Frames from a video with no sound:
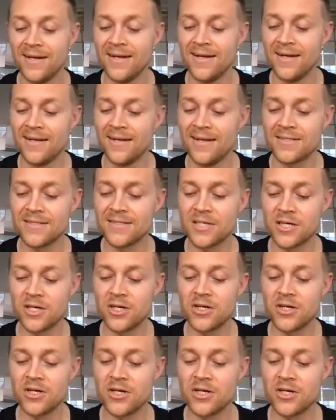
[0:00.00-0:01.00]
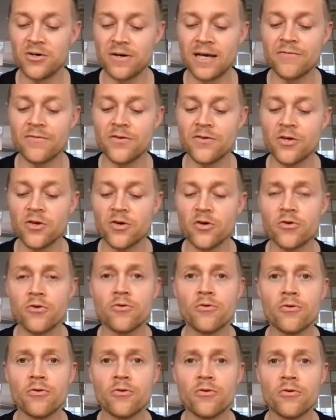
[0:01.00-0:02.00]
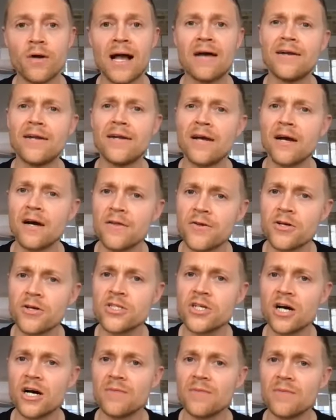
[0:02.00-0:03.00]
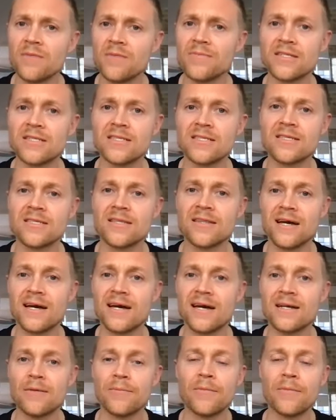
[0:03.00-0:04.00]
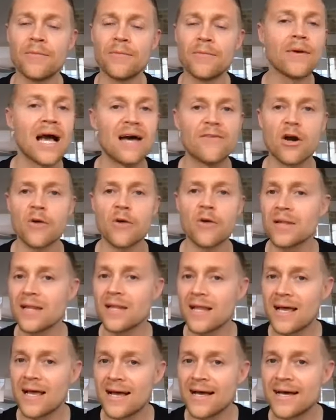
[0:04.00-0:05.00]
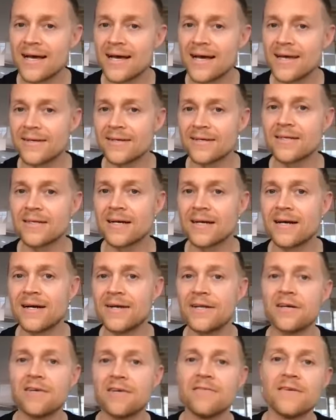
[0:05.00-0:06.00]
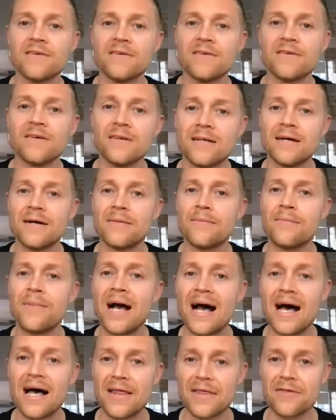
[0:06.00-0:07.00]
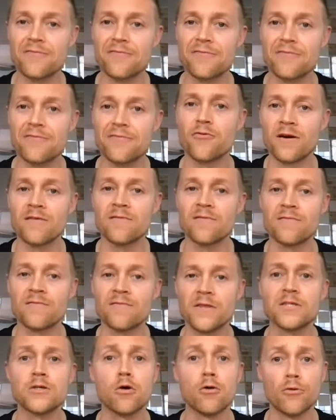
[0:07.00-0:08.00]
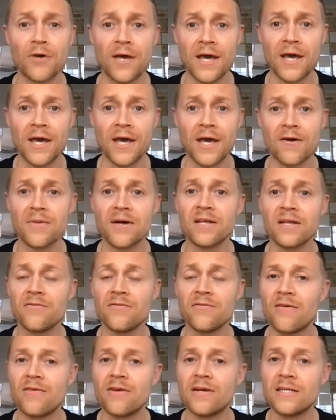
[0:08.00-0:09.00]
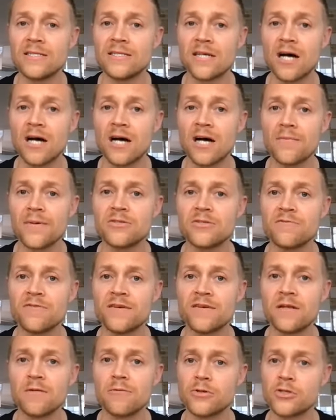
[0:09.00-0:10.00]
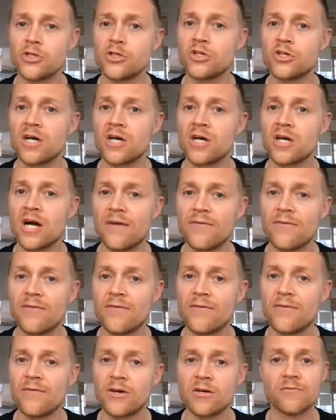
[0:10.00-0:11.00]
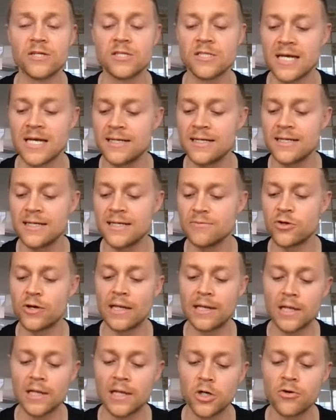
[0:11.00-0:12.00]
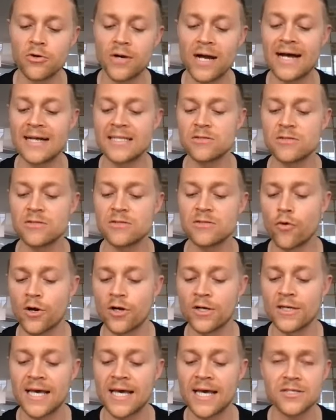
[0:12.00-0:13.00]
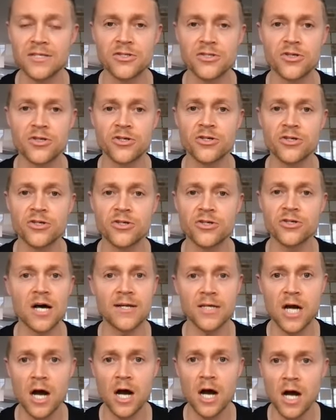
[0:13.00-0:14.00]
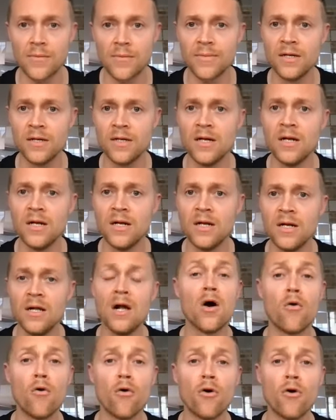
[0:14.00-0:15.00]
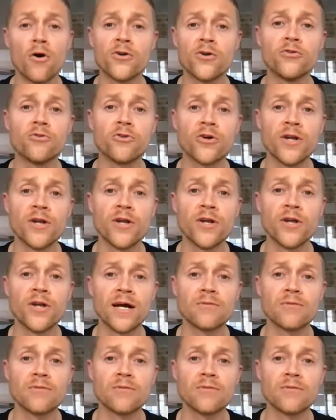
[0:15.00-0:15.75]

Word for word: Yeah. So if you have any other topics that, I mean, we have our planned kind of uh, path for, for this whole year, but if you have any topics you feel we should cover, feel free to send them to hello at waroncancer.com or do